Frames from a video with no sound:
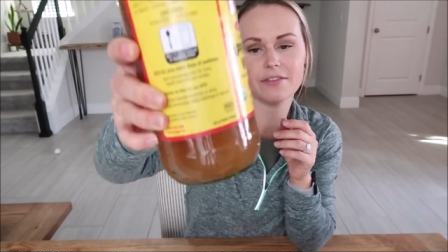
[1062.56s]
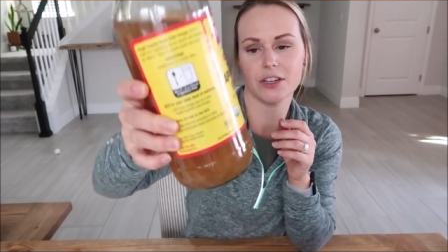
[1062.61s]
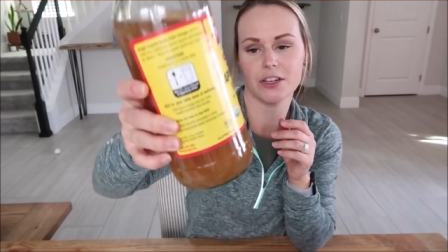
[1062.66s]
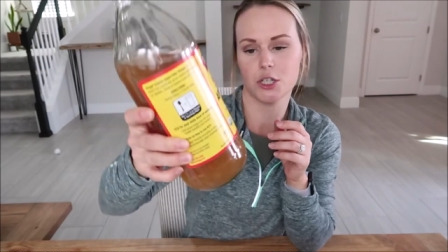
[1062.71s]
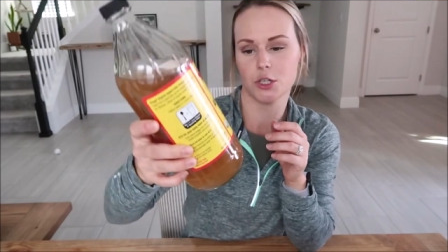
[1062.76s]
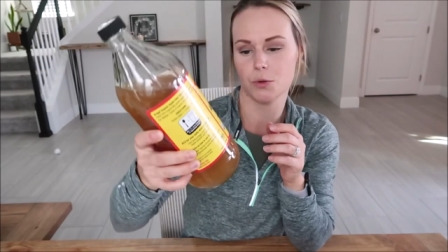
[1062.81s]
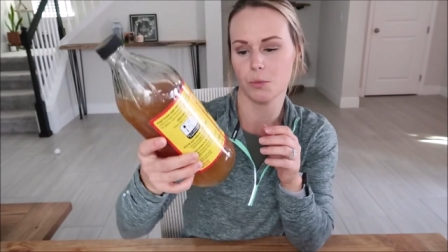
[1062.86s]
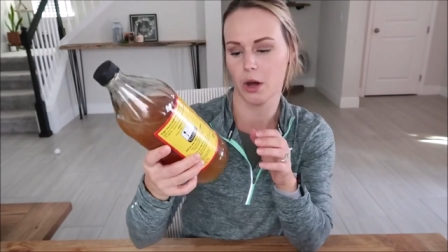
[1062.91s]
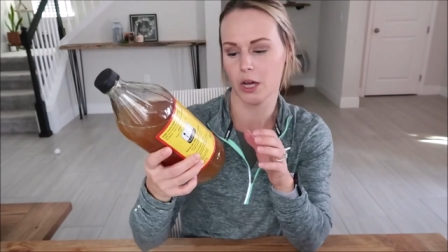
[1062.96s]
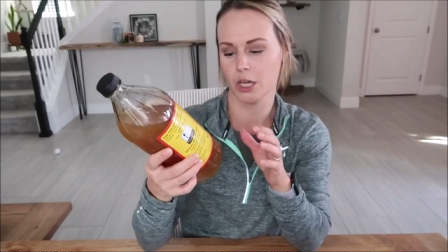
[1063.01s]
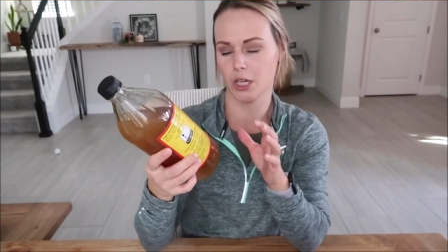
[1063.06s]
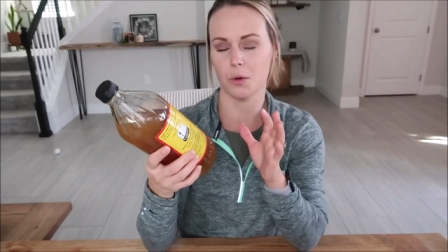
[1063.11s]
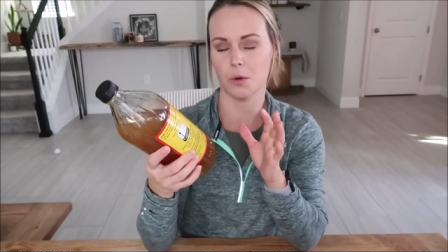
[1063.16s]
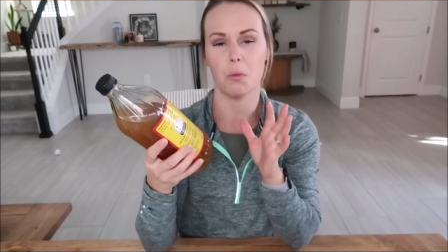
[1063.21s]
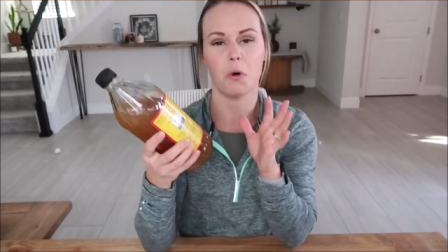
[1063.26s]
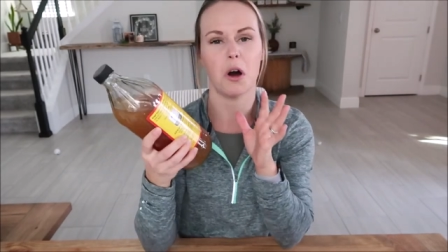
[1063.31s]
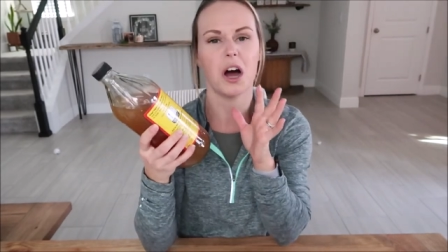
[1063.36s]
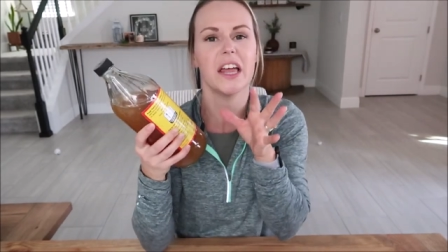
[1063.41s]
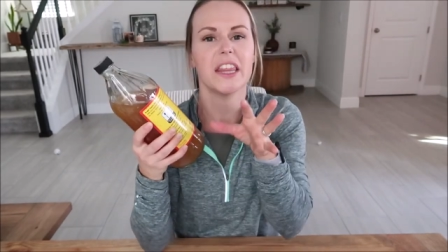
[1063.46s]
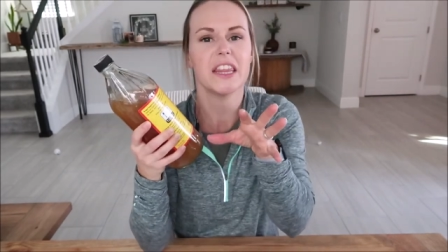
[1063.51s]
that you want. You
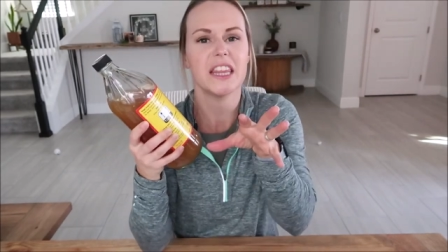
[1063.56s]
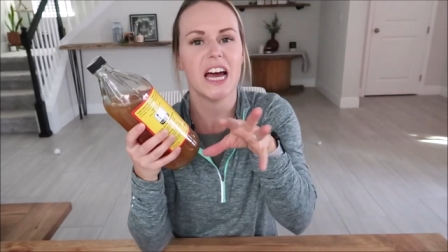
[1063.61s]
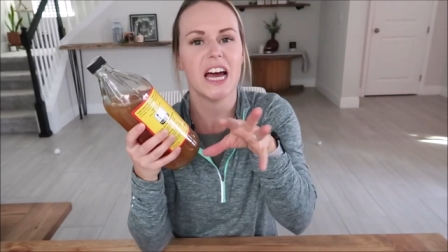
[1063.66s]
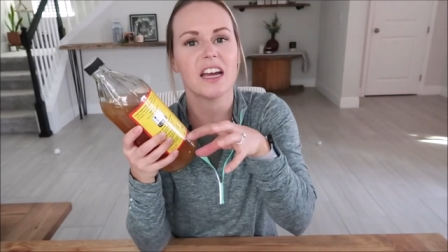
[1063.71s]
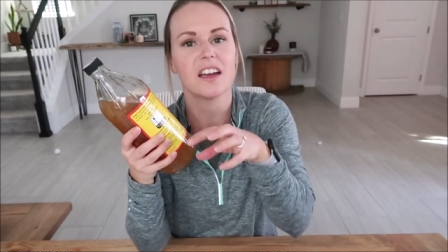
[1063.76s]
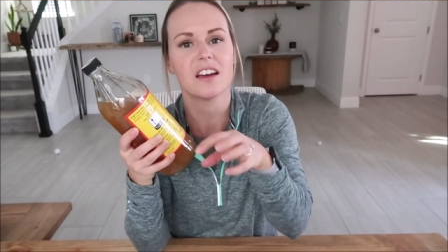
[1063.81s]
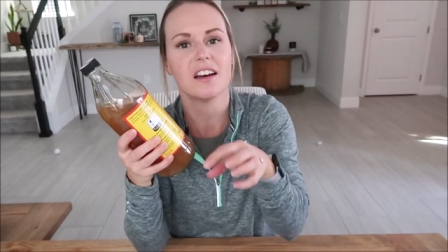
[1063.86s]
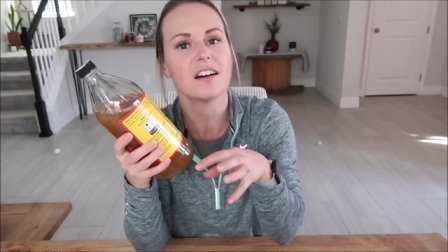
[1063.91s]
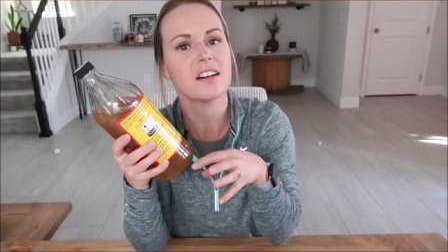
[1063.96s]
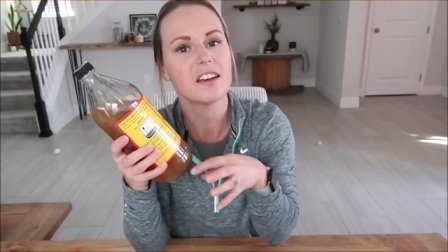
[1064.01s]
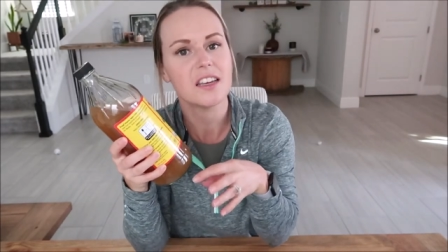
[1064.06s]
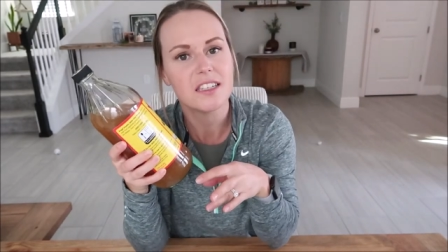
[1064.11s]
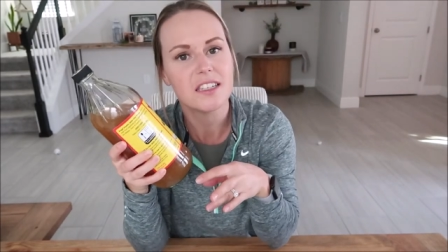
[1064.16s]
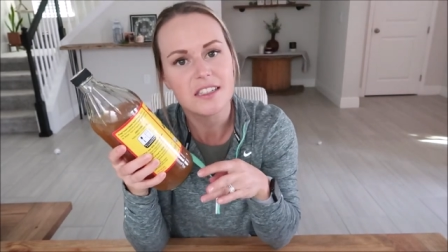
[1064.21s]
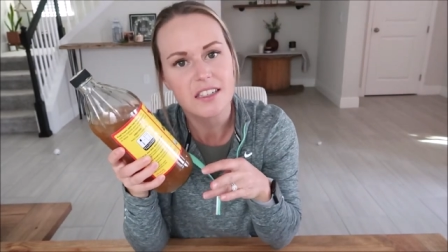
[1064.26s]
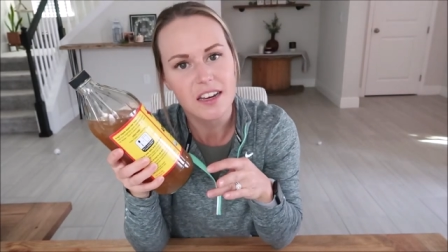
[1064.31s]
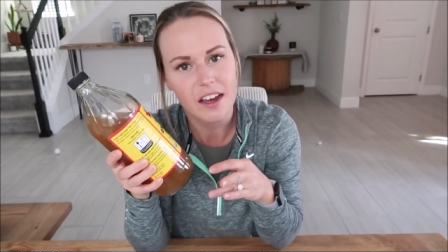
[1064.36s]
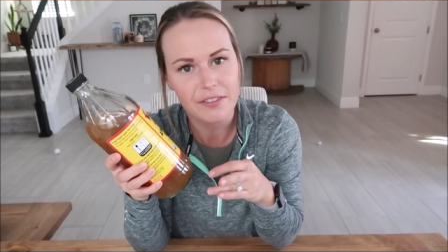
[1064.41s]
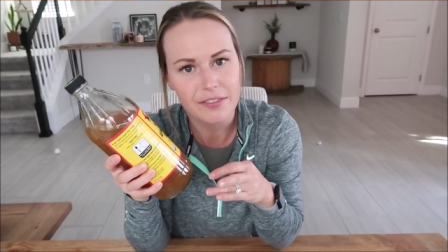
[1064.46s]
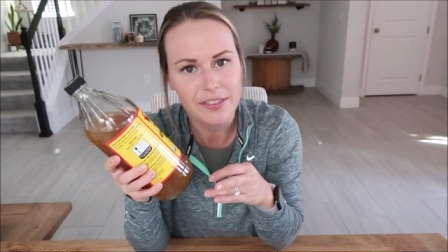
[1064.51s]
want that gunky
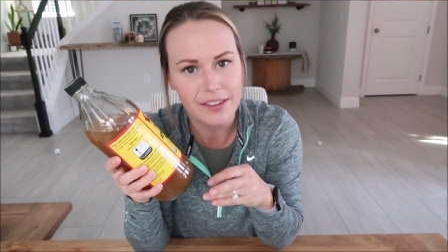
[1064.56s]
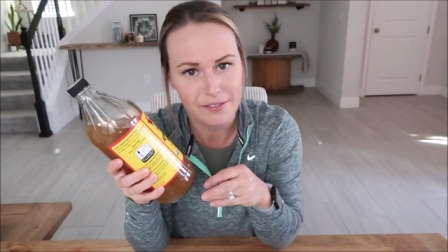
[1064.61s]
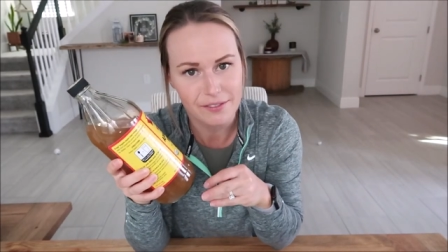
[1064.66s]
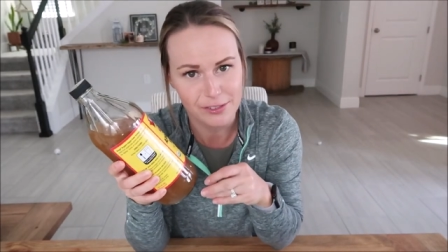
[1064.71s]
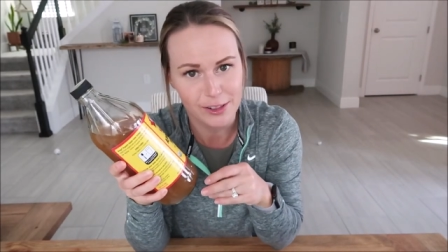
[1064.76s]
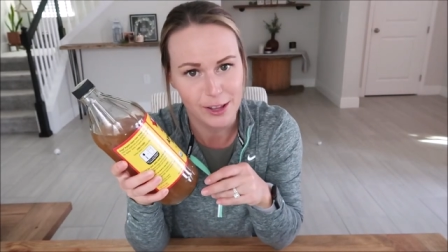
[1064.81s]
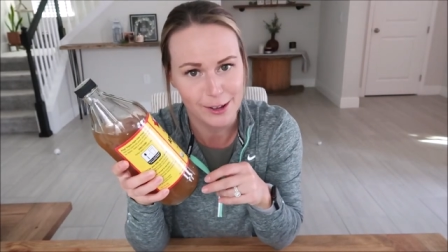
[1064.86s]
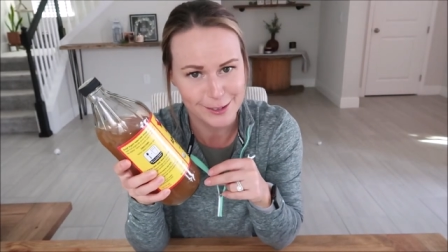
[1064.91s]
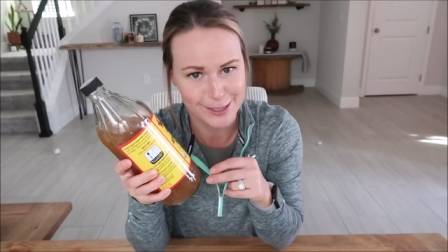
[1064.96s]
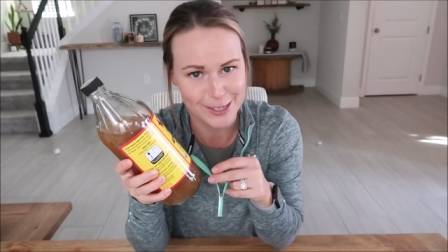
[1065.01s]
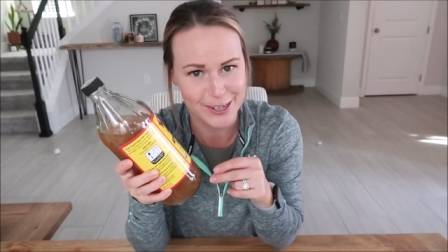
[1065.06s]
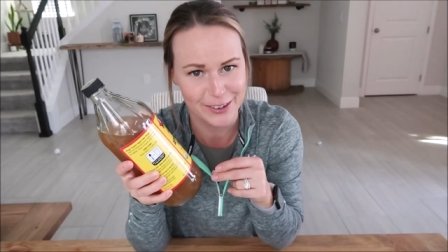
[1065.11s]
stuff that floats